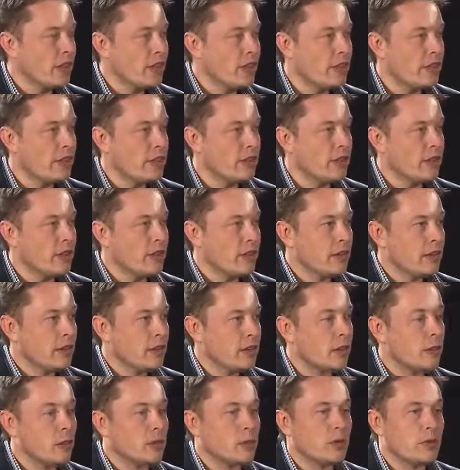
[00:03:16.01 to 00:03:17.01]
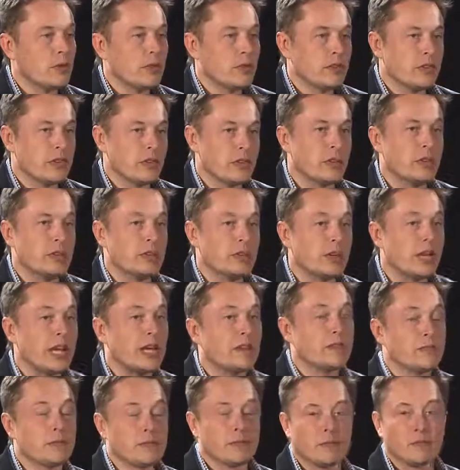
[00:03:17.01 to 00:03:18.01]
you
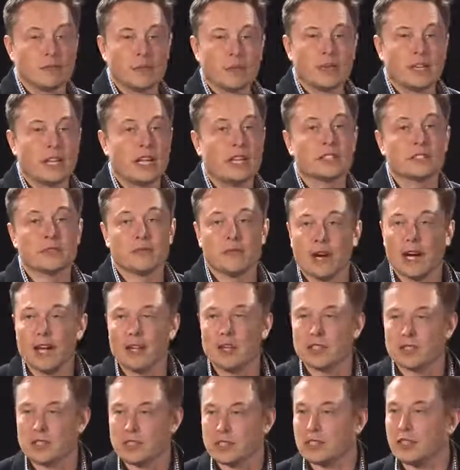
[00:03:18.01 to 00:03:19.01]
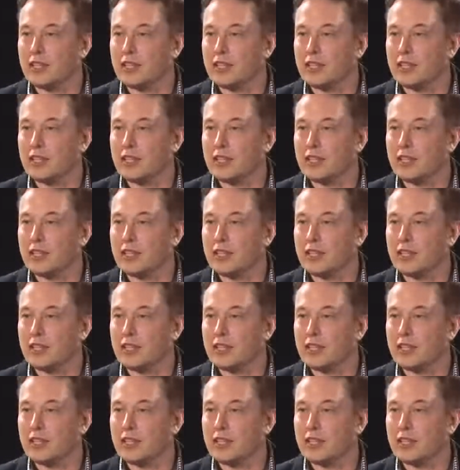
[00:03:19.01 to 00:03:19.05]
get less mileage.